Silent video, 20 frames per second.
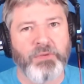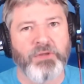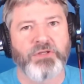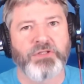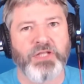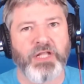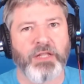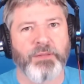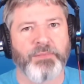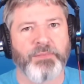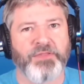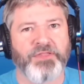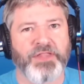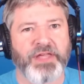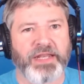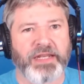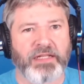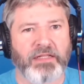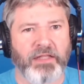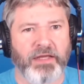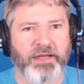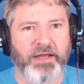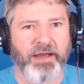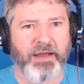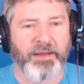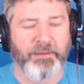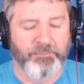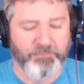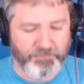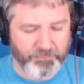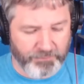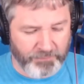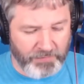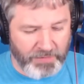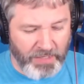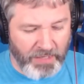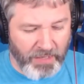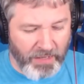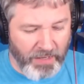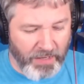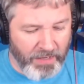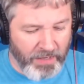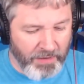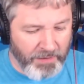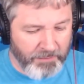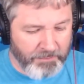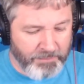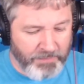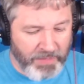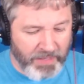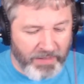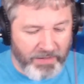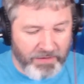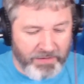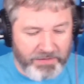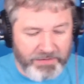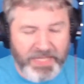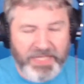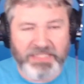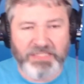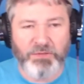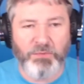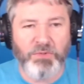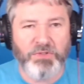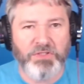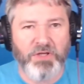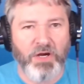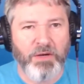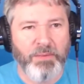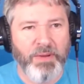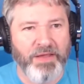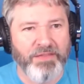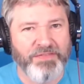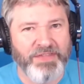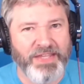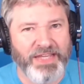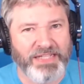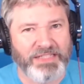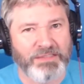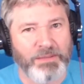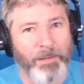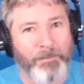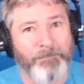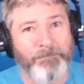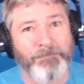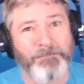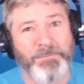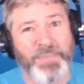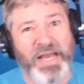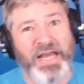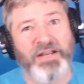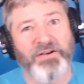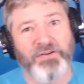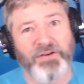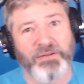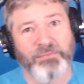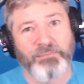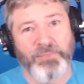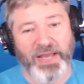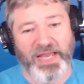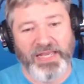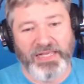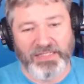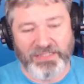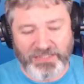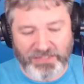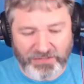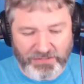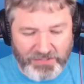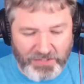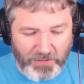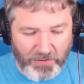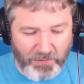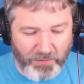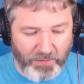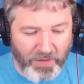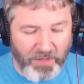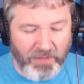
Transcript: telepathic like I am. Next, I want to talk about battery banks. So